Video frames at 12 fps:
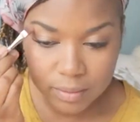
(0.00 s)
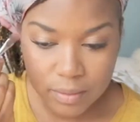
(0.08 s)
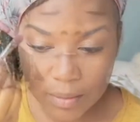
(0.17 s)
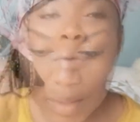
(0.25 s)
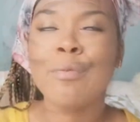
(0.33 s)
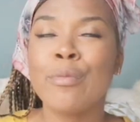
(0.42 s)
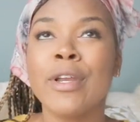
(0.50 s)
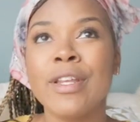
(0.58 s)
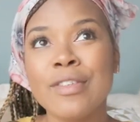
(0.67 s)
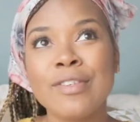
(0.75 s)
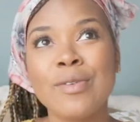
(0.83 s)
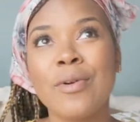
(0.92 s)
I went in
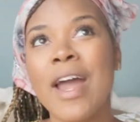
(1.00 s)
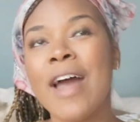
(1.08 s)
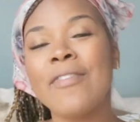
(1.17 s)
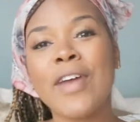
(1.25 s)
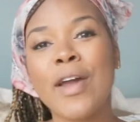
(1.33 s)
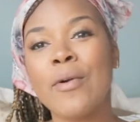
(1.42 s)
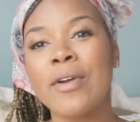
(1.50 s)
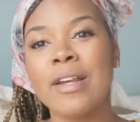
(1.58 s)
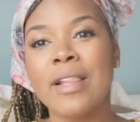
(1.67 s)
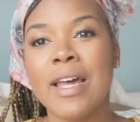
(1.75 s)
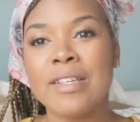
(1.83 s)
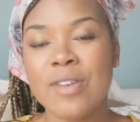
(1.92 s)
the store after I
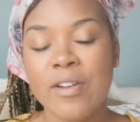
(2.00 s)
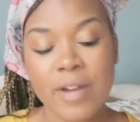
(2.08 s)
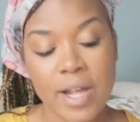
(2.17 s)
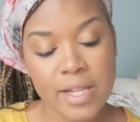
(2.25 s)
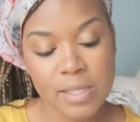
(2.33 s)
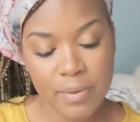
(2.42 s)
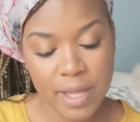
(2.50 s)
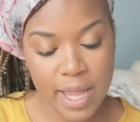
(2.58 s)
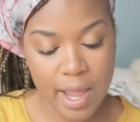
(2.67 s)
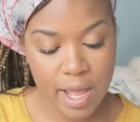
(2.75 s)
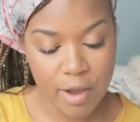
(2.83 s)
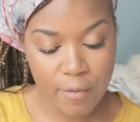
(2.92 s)
ordered mine, so I already got to
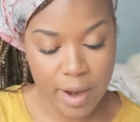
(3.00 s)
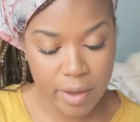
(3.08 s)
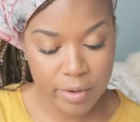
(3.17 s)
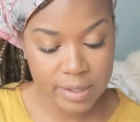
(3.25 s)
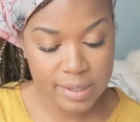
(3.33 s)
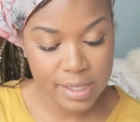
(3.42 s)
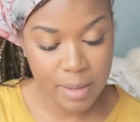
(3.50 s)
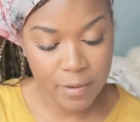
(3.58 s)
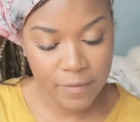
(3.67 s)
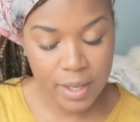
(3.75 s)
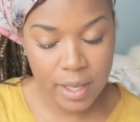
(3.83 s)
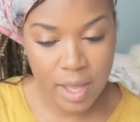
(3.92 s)
play around in some
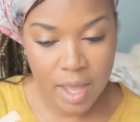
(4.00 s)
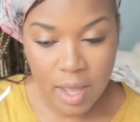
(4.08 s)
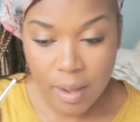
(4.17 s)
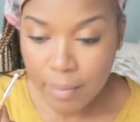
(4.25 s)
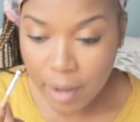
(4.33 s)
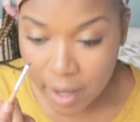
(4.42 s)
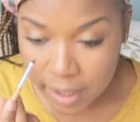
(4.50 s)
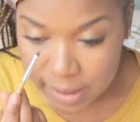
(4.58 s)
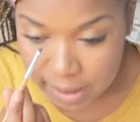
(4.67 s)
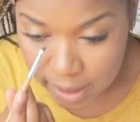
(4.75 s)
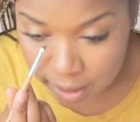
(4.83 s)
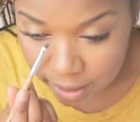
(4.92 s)
of it. But
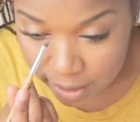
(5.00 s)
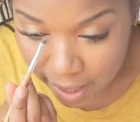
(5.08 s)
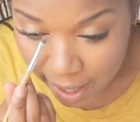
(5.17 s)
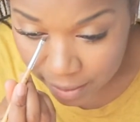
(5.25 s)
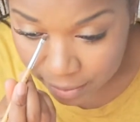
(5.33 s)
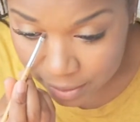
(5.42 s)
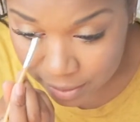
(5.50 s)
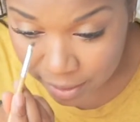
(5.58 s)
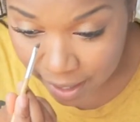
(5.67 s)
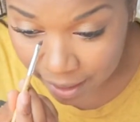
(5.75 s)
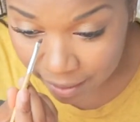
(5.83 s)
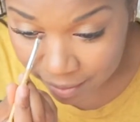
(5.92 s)
honestly, I don't do
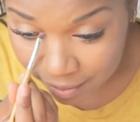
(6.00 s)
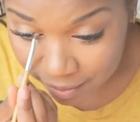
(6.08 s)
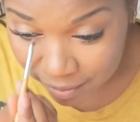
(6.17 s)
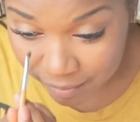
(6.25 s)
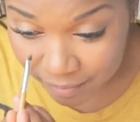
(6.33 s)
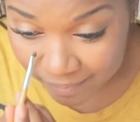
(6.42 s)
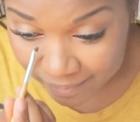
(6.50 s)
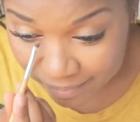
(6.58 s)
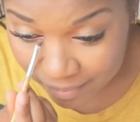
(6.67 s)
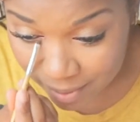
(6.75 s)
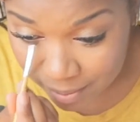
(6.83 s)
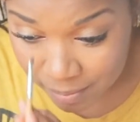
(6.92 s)
that
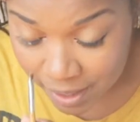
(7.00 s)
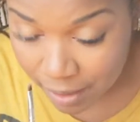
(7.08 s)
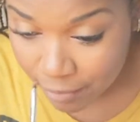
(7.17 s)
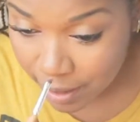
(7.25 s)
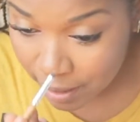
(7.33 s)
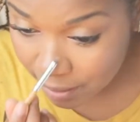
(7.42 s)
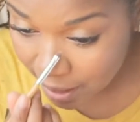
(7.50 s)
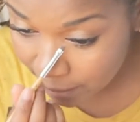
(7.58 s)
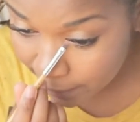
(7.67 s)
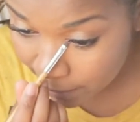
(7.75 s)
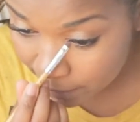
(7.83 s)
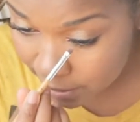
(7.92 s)
being around a lot
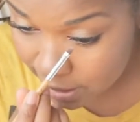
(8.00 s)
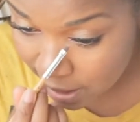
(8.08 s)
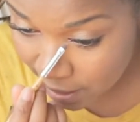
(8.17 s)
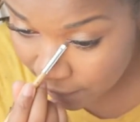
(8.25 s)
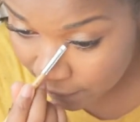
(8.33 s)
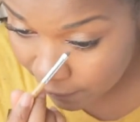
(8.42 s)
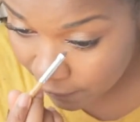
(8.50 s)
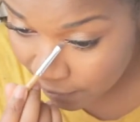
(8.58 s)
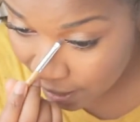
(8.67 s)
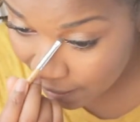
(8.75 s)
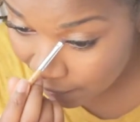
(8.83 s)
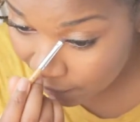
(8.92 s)
of people stuff,
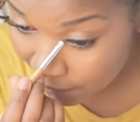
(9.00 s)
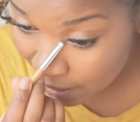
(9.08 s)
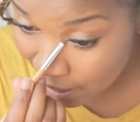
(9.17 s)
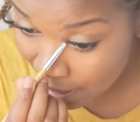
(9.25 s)
like when